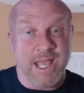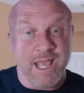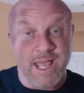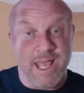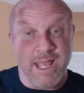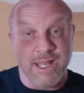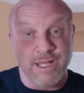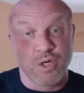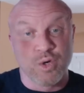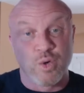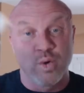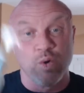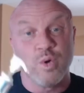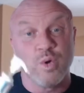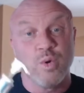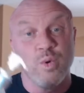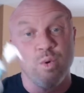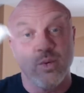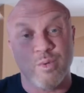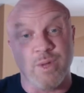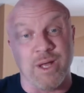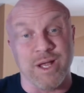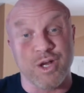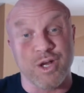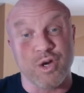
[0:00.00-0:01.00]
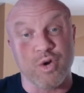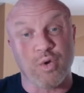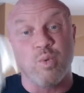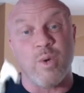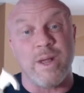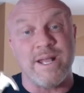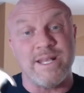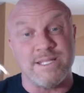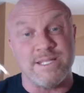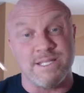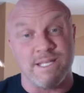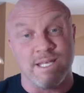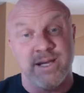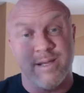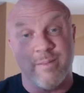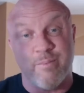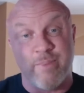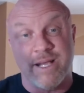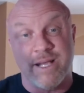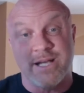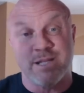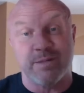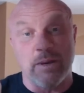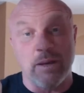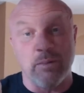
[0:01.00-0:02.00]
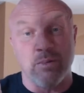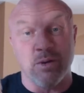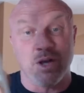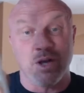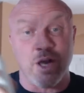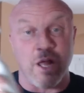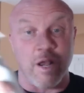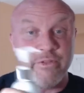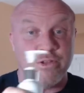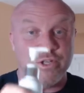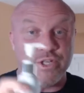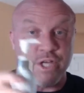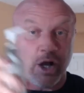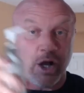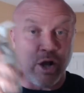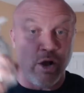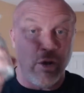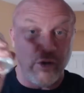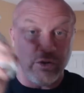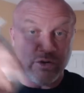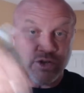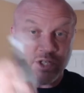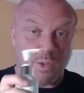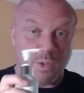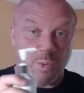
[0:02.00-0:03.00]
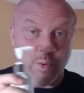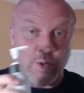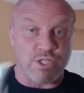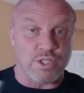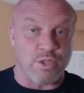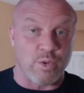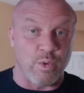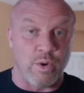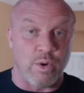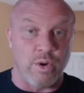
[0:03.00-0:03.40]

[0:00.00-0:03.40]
and grew like crazy because people got on the gel, squirt,